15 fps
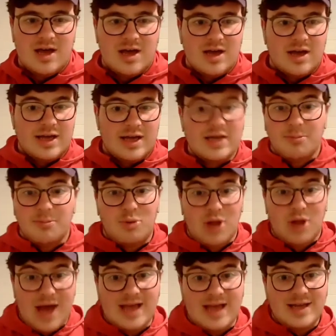he can
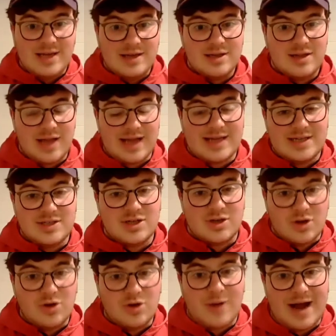play. Like, he's a
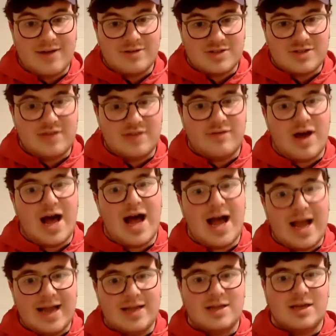good wide receiver.
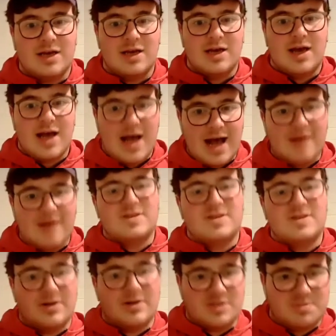I have
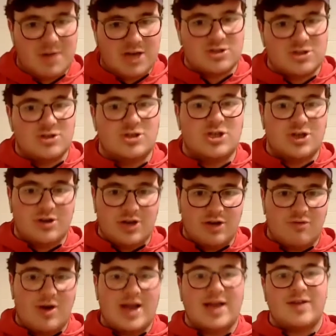Terrence Marshall
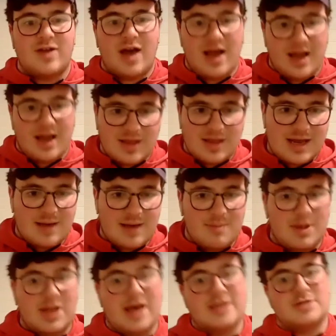Jr. rated higher than
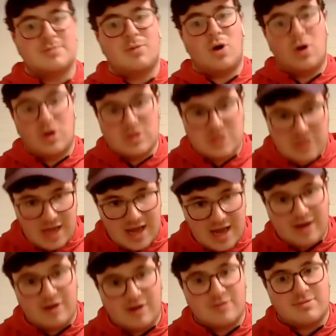him. Elijah Moore's
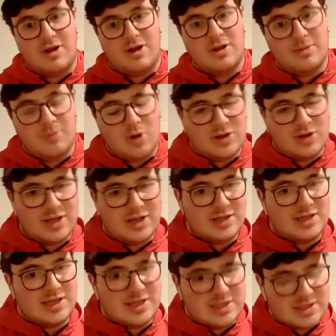higher on the board than
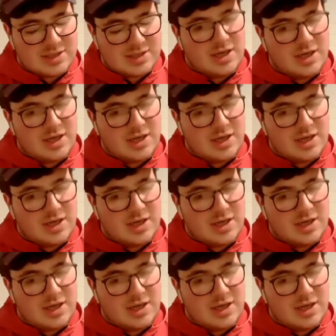he is. And